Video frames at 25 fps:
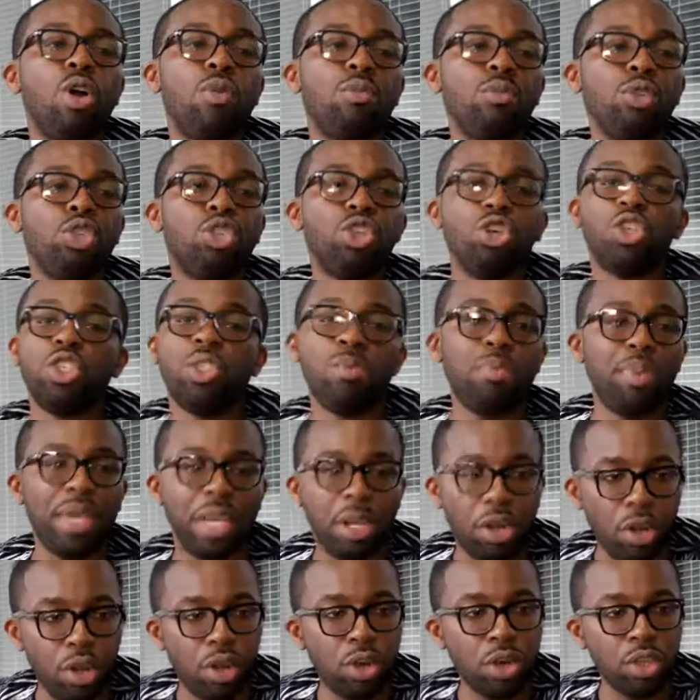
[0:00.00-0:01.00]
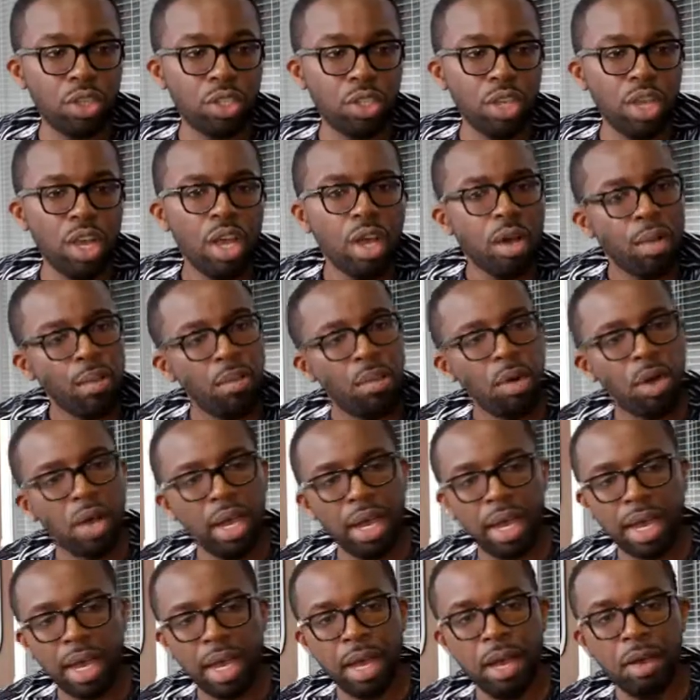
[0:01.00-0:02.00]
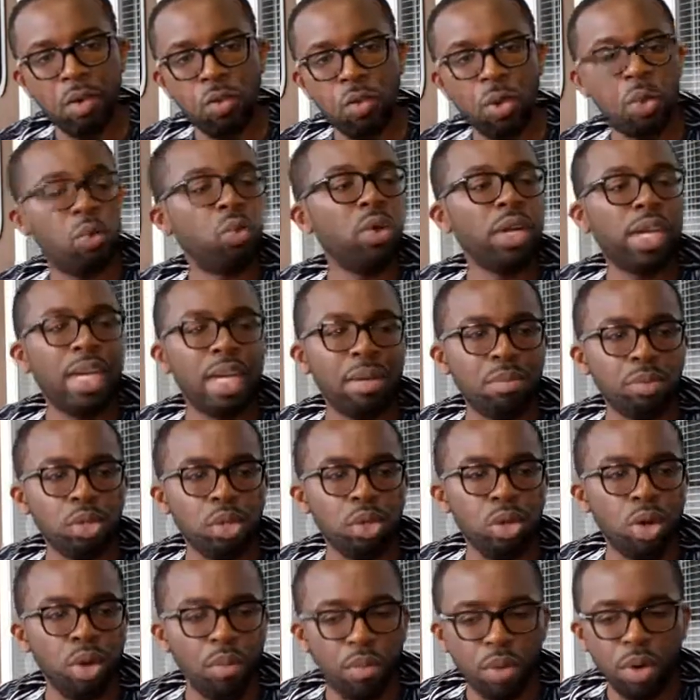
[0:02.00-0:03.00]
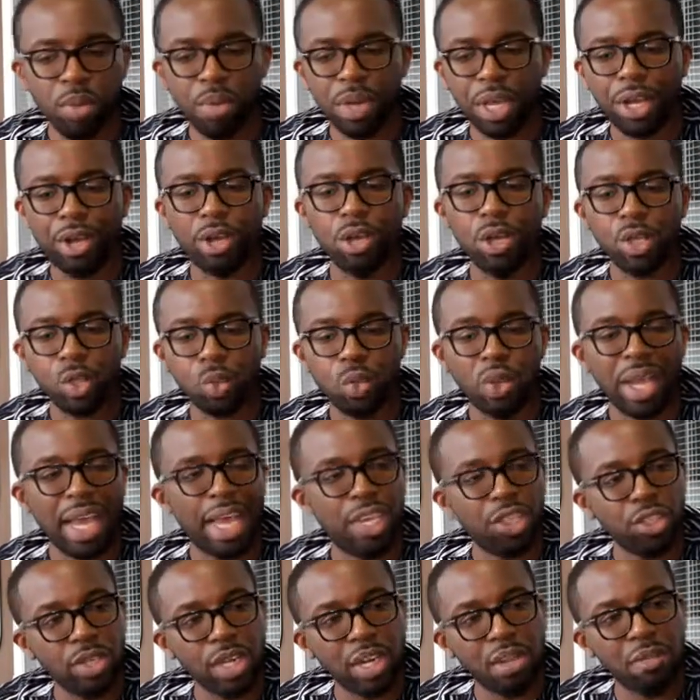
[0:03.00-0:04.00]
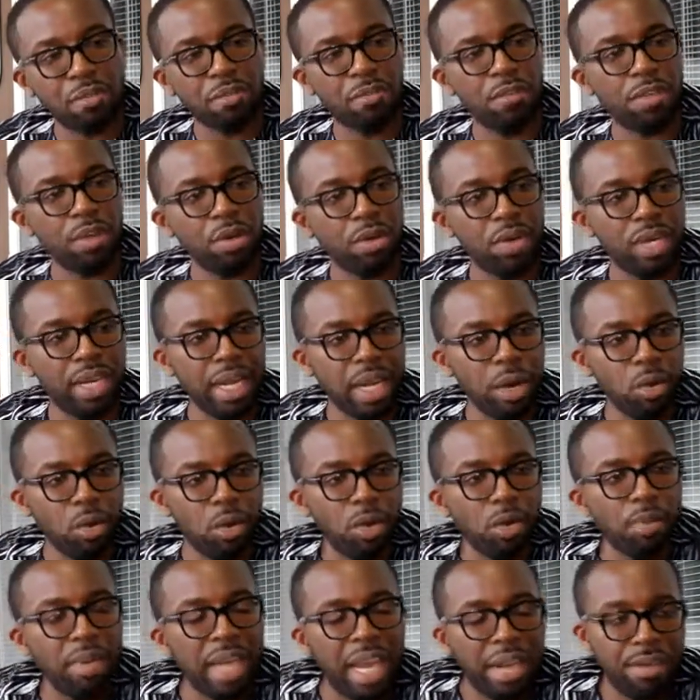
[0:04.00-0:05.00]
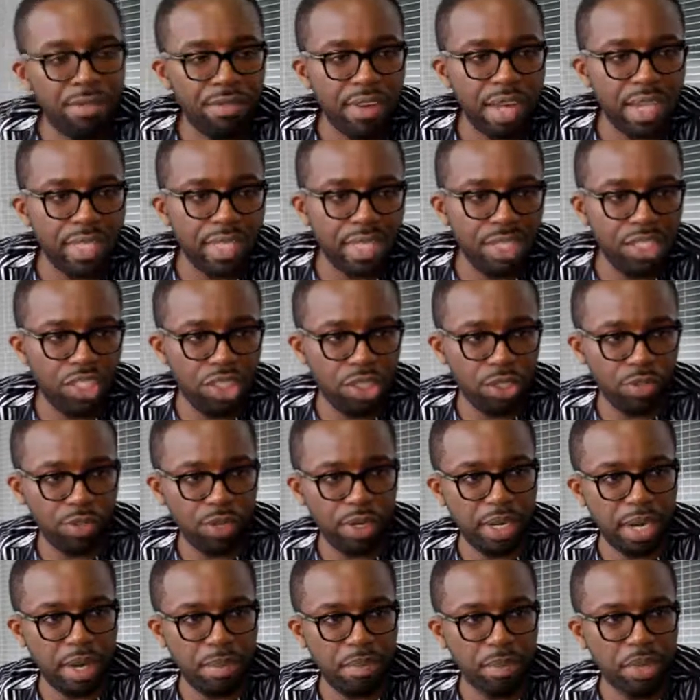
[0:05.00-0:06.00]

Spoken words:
just because we want them to come, but because we actually feel there will be advantages for them.